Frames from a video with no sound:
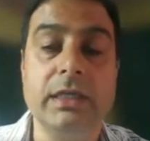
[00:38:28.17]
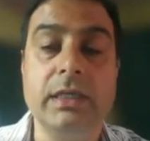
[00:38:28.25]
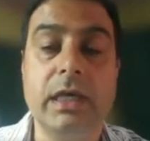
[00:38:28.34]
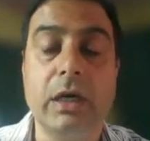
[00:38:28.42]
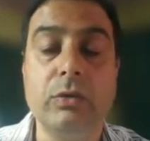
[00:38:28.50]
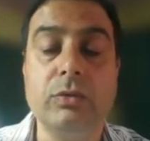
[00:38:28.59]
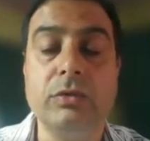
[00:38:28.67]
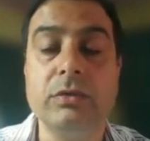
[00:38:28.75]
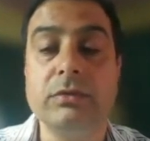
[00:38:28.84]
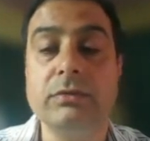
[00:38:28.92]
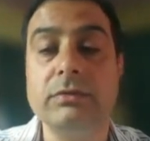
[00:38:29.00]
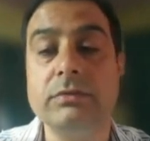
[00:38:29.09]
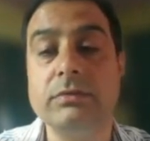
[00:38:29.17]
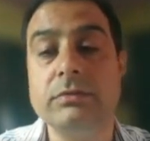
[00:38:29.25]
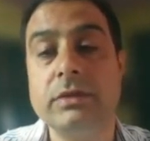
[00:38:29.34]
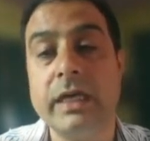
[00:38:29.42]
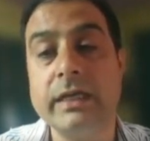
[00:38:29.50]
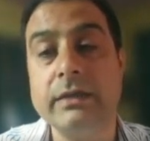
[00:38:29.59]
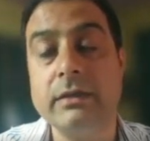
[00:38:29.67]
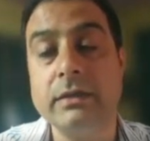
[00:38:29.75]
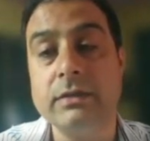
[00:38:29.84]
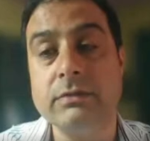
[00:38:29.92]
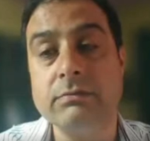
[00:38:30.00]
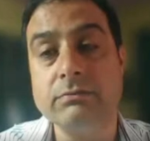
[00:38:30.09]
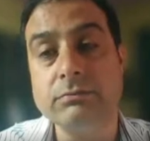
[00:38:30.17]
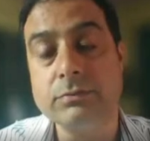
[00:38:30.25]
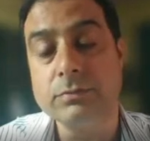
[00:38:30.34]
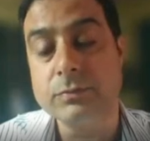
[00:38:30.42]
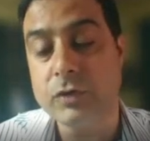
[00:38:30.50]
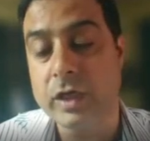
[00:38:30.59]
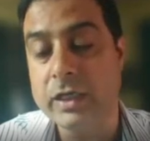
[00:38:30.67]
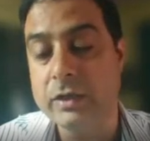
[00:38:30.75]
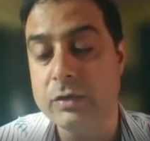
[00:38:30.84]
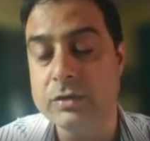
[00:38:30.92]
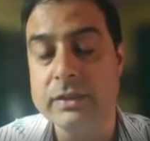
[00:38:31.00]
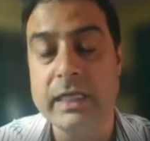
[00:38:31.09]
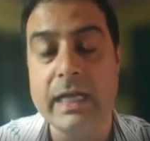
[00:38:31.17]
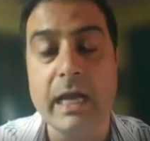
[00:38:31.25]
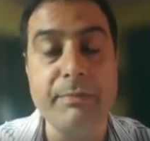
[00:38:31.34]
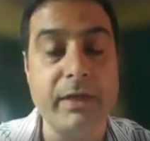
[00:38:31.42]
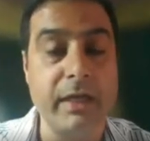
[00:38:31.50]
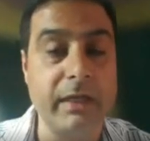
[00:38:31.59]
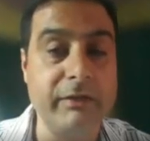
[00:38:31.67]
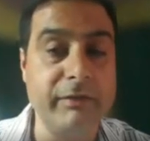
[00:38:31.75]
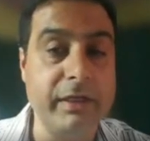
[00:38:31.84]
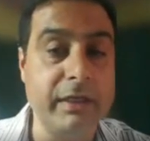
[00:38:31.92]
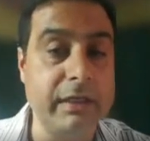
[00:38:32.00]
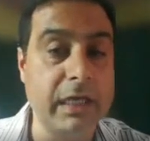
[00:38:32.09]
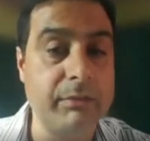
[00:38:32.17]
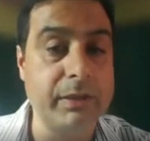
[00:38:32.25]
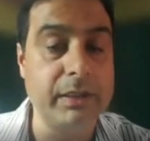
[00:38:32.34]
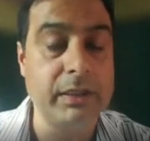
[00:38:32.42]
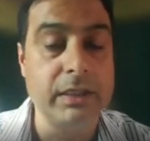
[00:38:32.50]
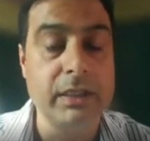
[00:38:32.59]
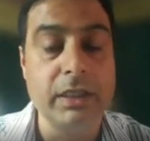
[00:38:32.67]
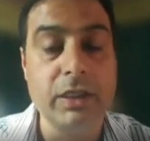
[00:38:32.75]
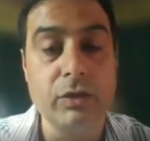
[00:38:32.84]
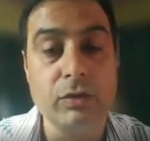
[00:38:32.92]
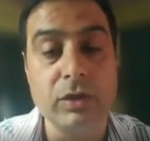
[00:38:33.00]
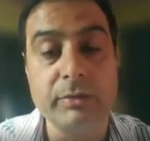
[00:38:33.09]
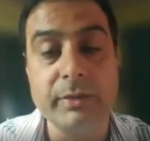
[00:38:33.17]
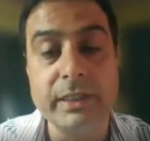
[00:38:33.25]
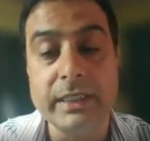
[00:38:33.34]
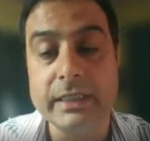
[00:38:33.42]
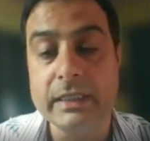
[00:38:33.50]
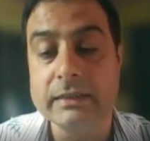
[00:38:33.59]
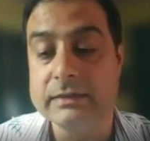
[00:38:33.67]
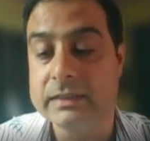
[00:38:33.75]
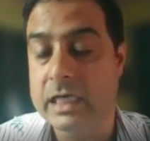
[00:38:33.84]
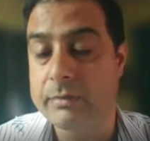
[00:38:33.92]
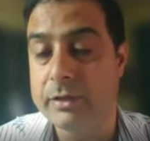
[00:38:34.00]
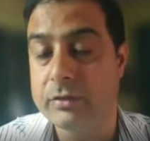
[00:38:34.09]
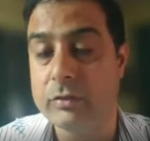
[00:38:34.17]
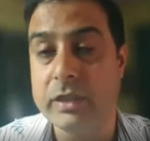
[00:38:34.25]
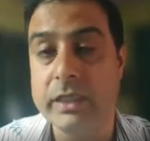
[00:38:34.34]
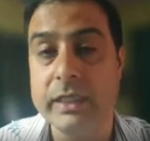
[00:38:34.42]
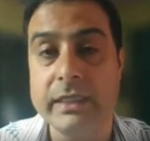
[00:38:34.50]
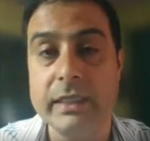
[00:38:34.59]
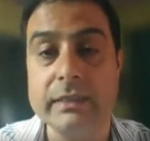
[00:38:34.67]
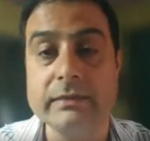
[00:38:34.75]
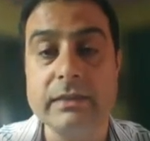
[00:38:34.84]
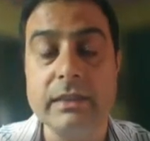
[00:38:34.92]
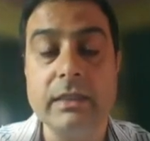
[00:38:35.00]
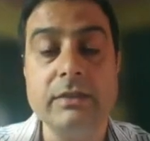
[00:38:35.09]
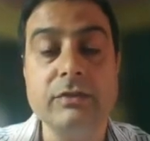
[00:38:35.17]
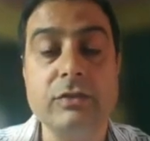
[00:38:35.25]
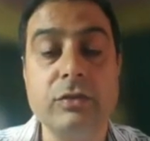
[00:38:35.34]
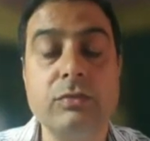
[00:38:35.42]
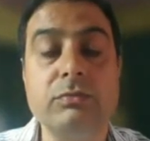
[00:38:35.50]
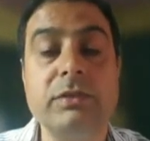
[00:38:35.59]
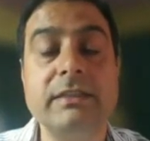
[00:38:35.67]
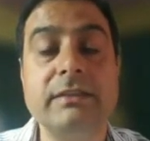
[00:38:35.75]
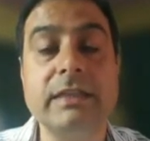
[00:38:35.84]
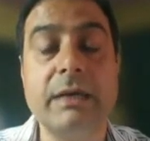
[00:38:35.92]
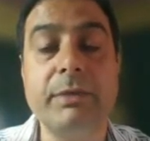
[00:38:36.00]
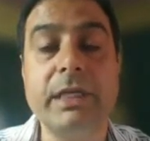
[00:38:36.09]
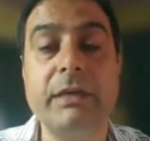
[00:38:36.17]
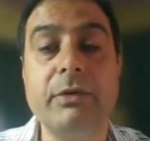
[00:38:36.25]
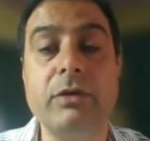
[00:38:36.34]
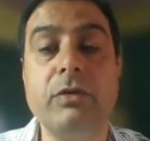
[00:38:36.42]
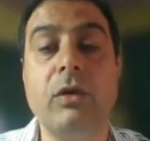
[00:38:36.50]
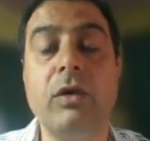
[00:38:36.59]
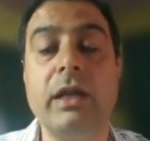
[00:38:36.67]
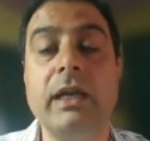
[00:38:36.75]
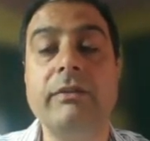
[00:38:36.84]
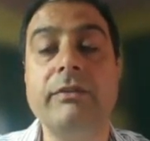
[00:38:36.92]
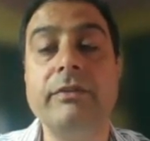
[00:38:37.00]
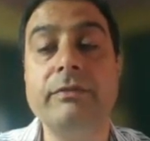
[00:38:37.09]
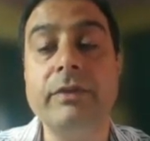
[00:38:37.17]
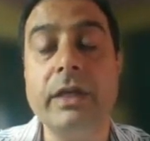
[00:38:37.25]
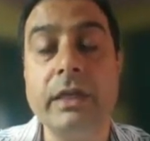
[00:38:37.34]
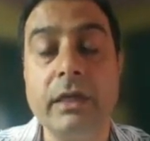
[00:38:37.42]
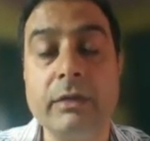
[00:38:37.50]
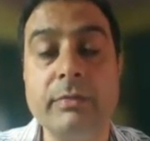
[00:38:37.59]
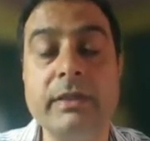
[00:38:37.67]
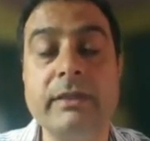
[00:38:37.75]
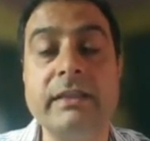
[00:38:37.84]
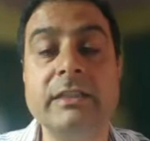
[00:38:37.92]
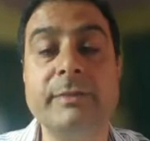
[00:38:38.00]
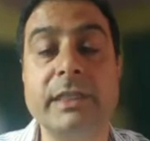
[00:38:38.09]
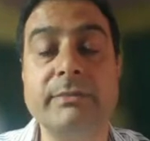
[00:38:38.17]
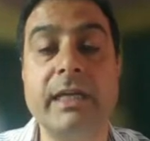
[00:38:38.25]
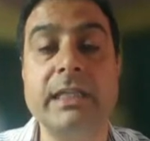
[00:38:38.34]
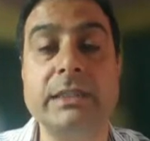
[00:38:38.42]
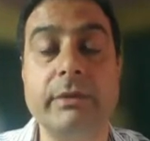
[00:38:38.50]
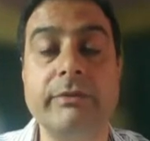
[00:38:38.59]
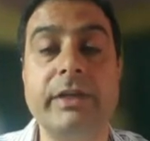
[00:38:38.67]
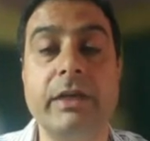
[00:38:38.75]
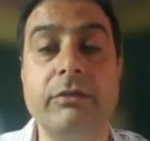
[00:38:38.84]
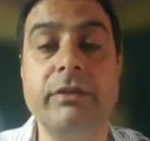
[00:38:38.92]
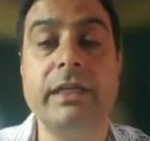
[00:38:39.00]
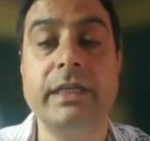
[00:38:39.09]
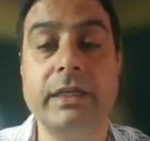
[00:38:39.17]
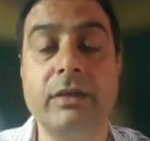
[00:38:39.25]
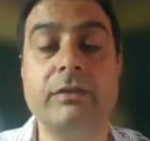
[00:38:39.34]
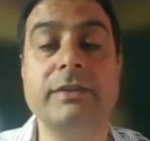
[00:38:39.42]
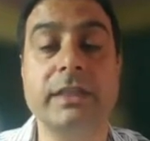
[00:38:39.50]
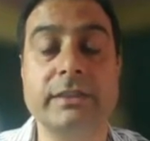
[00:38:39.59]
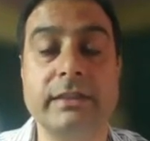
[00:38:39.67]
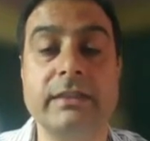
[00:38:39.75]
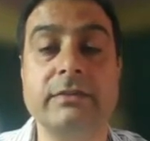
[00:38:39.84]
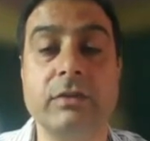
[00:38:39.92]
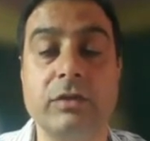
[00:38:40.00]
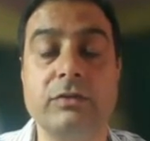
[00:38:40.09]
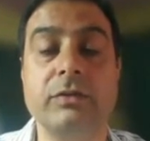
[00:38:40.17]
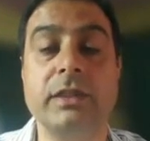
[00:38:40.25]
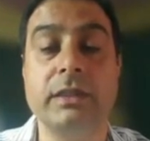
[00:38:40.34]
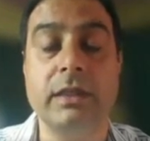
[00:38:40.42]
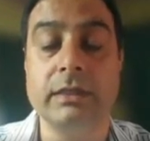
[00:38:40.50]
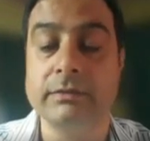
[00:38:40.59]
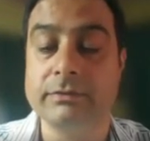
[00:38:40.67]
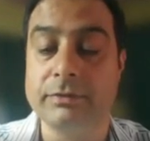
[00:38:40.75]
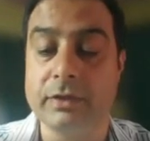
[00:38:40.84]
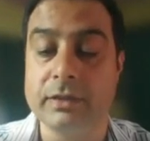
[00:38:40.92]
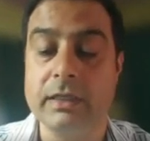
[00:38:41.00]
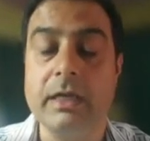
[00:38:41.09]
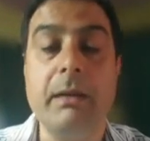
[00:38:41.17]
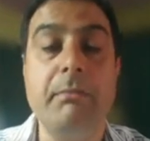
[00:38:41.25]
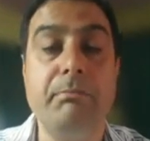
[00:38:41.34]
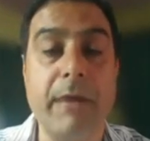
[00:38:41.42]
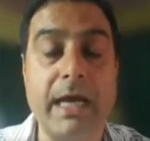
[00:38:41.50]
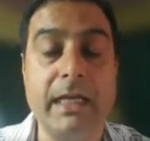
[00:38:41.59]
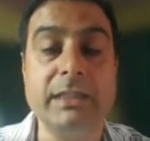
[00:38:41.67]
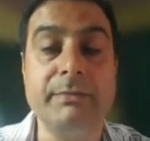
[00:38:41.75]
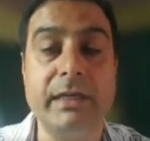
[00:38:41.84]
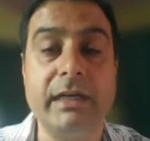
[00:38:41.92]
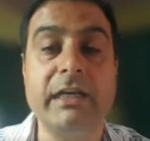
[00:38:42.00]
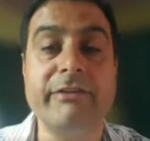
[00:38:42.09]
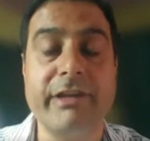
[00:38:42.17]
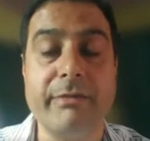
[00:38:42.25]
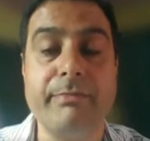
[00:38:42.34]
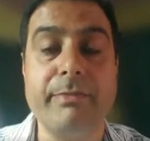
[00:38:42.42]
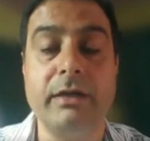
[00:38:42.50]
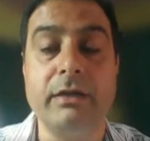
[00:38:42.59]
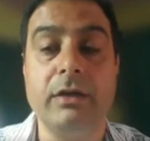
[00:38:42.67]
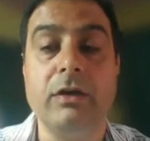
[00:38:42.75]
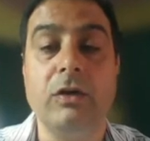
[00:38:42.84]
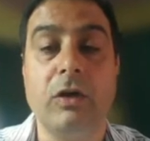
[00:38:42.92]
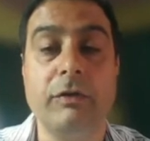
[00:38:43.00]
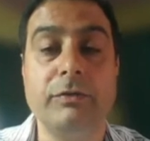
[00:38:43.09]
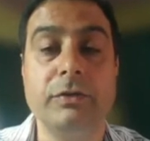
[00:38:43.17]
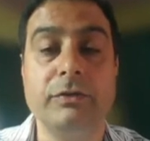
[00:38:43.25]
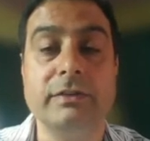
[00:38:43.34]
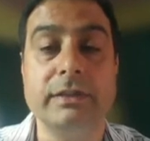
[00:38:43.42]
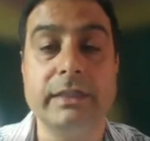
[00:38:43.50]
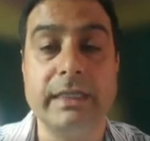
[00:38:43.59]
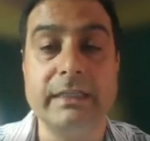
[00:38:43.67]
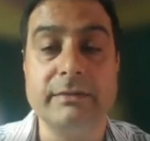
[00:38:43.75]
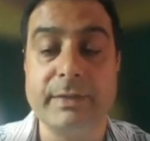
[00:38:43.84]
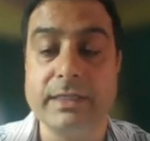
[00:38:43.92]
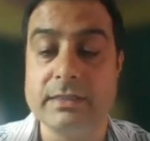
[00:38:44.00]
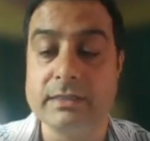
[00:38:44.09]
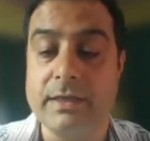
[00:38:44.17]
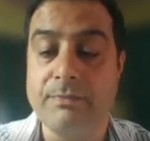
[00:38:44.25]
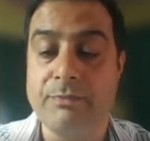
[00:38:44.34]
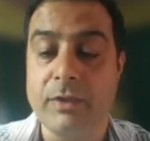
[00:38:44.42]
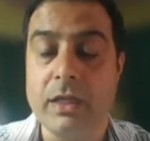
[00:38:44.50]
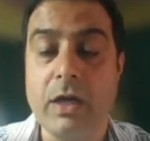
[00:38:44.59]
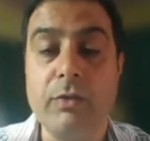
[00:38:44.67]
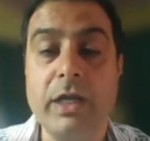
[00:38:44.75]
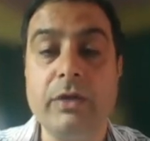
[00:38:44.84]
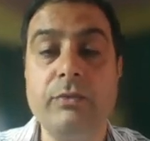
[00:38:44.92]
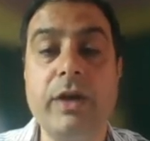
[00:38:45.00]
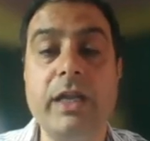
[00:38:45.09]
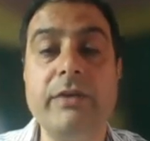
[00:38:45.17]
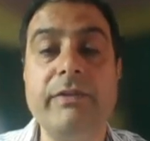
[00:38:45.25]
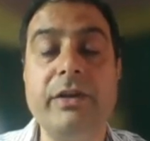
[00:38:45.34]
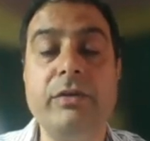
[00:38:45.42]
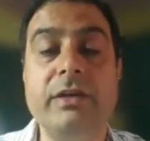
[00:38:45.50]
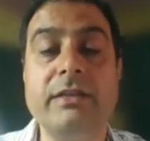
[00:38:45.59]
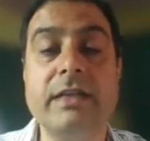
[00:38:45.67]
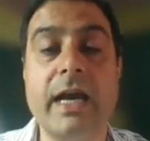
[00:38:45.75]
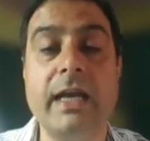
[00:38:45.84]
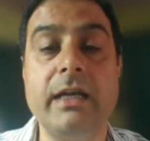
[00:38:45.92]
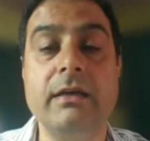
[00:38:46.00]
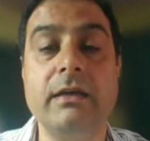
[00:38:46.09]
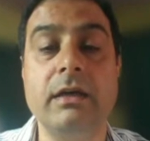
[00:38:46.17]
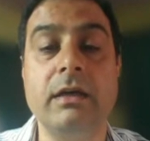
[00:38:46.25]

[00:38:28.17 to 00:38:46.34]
Now the soil erosion can happen anywhere. It can be urban areas, it can be rural areas. So this is applicable to all. And in urban green space management, we have to take care of such things also in for management and development of those green spaces. Now whenever you decide,